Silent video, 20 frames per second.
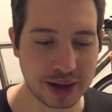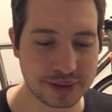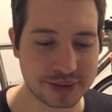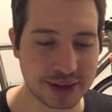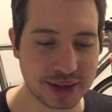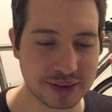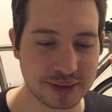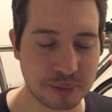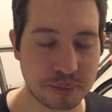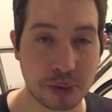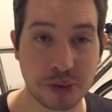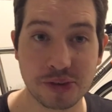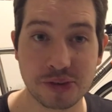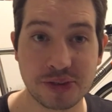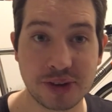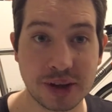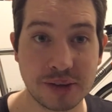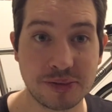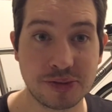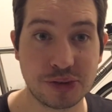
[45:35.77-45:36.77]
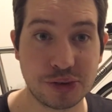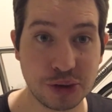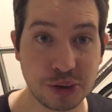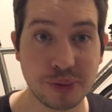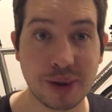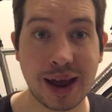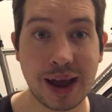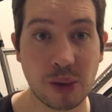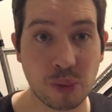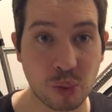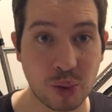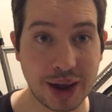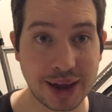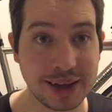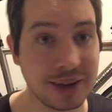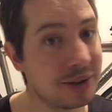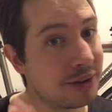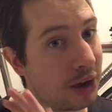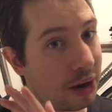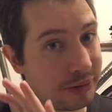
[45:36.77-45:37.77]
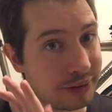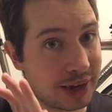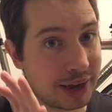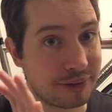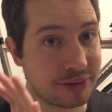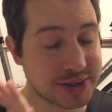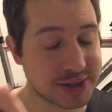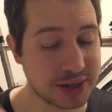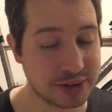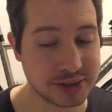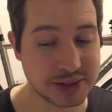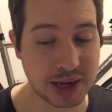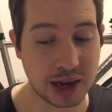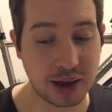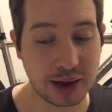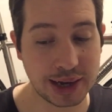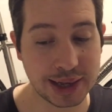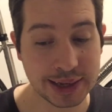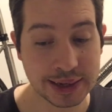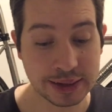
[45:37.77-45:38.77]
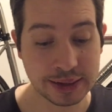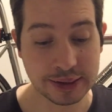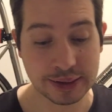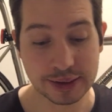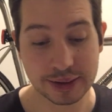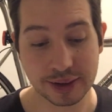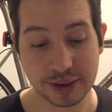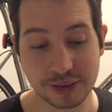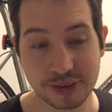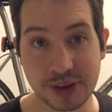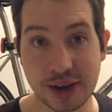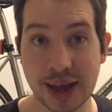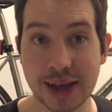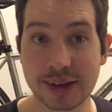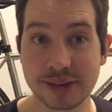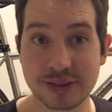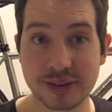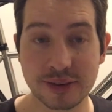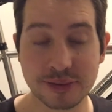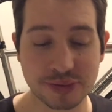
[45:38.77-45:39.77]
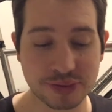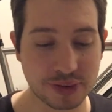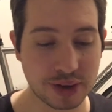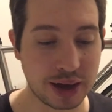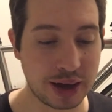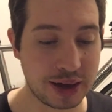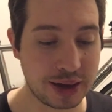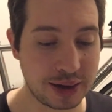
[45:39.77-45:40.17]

I think the positives do outweigh, only ever so slightly, the negatives.